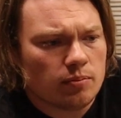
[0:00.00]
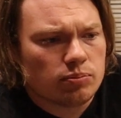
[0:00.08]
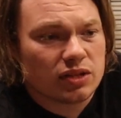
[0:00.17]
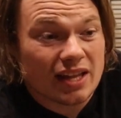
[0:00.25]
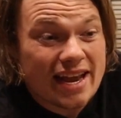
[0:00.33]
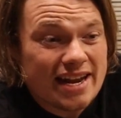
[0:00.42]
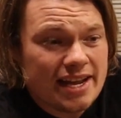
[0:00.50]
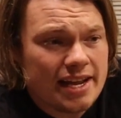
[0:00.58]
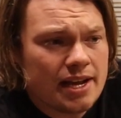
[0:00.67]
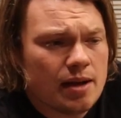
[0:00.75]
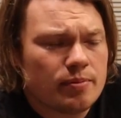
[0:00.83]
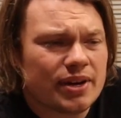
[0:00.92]

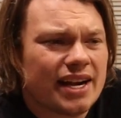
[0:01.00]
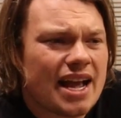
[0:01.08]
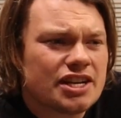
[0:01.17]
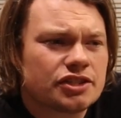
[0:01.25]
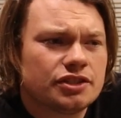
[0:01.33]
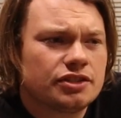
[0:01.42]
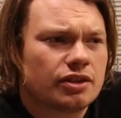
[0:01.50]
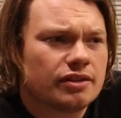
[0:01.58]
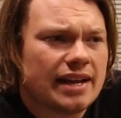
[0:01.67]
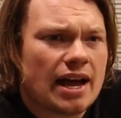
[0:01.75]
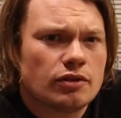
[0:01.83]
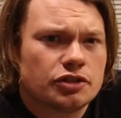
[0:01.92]
plating, but it actually
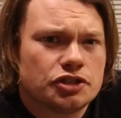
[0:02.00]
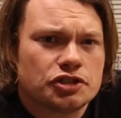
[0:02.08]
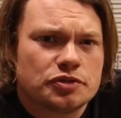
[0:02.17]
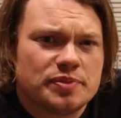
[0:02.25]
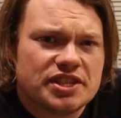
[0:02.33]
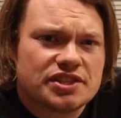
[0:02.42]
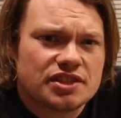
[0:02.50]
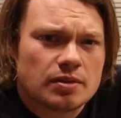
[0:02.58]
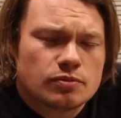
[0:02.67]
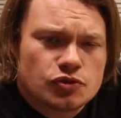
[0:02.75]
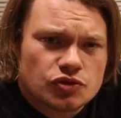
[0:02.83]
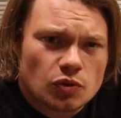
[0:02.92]
turned out to just be
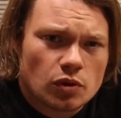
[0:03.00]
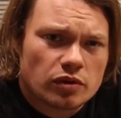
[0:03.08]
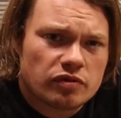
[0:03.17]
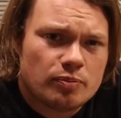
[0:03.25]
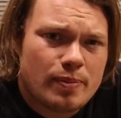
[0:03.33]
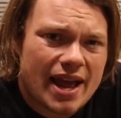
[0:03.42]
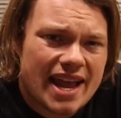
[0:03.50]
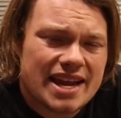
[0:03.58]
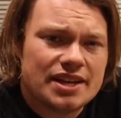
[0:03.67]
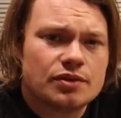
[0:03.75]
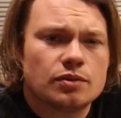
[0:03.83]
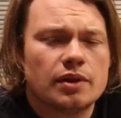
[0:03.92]
some sort of
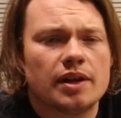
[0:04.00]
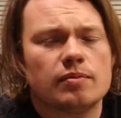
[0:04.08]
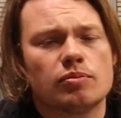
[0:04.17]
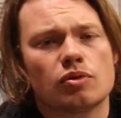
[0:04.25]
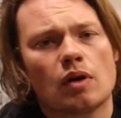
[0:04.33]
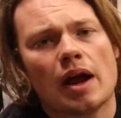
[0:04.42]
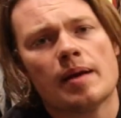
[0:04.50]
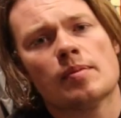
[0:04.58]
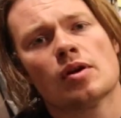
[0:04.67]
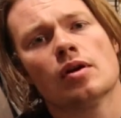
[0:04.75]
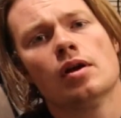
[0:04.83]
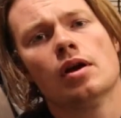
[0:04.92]
paint and
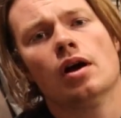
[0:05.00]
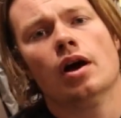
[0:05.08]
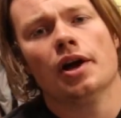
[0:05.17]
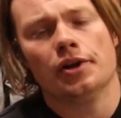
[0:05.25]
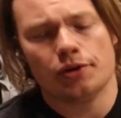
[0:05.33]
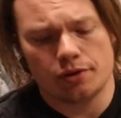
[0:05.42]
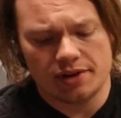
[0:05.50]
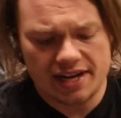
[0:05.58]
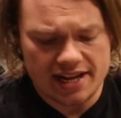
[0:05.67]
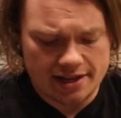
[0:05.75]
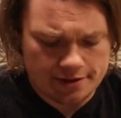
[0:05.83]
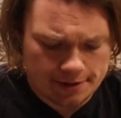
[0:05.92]
primer
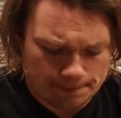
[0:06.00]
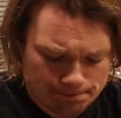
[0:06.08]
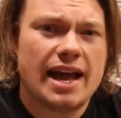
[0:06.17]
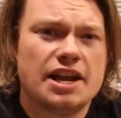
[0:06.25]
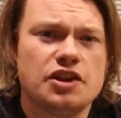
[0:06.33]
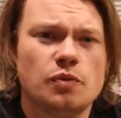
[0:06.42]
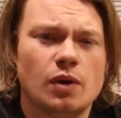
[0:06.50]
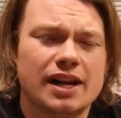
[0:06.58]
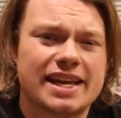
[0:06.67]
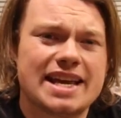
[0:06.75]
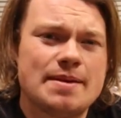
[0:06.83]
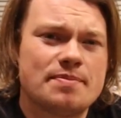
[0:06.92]
underneath. And you want to
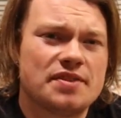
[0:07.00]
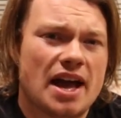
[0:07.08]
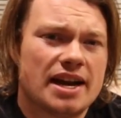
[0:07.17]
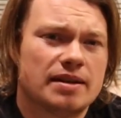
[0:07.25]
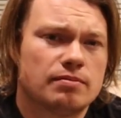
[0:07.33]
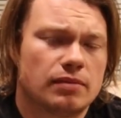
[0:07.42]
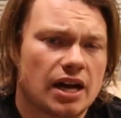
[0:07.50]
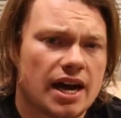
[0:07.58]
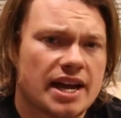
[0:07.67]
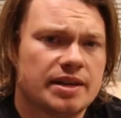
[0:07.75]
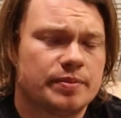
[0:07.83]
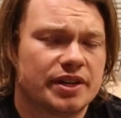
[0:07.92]
keep that in
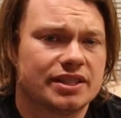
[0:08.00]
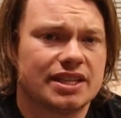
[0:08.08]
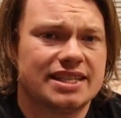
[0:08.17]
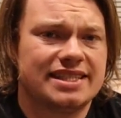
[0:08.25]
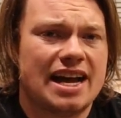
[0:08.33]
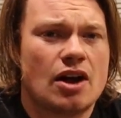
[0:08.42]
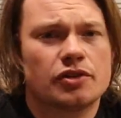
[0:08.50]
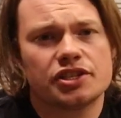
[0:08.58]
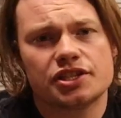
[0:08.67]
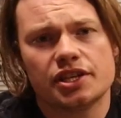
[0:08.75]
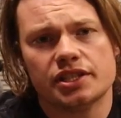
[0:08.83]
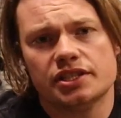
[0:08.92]
mind because I doubt
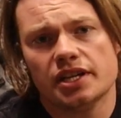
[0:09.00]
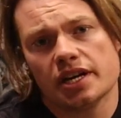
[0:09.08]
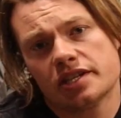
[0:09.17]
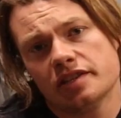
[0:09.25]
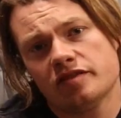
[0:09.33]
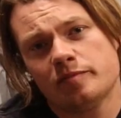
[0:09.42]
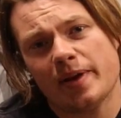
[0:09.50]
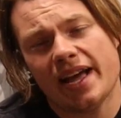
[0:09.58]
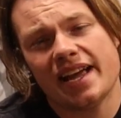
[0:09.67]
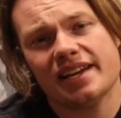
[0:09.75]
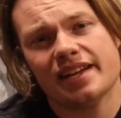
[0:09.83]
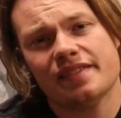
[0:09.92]
it's conductive
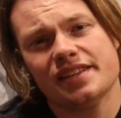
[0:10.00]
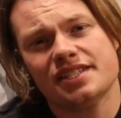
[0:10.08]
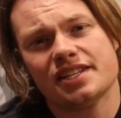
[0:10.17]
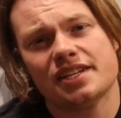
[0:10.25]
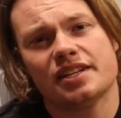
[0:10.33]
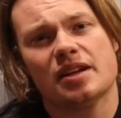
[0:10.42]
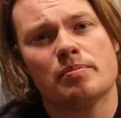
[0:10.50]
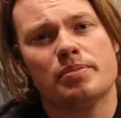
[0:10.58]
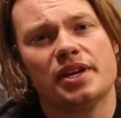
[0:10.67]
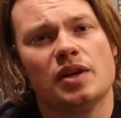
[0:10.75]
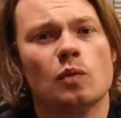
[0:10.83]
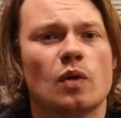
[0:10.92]
paint, and this ended up
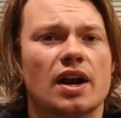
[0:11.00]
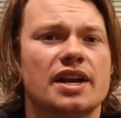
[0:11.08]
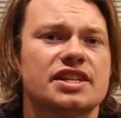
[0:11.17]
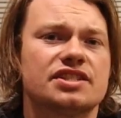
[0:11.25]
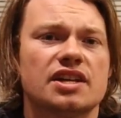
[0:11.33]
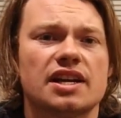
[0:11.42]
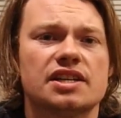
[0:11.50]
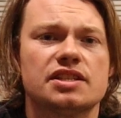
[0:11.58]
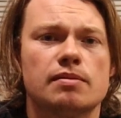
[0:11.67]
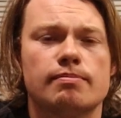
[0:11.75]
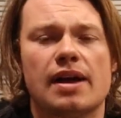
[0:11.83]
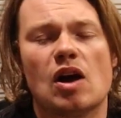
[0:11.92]
being where I decided
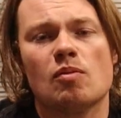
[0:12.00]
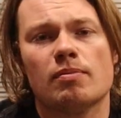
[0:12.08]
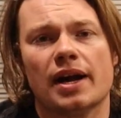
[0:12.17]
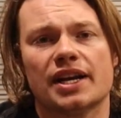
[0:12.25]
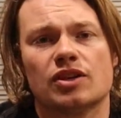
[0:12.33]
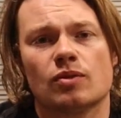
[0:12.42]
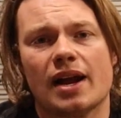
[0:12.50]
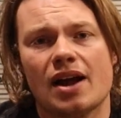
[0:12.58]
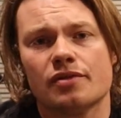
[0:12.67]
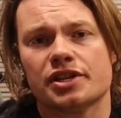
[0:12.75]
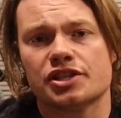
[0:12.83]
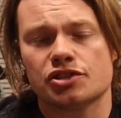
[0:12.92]
to mount my
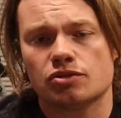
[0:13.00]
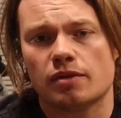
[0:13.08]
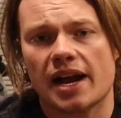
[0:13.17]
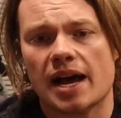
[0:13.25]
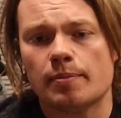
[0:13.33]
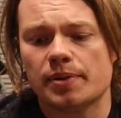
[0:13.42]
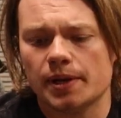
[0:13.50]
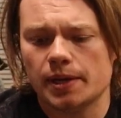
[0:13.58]
grounding strap,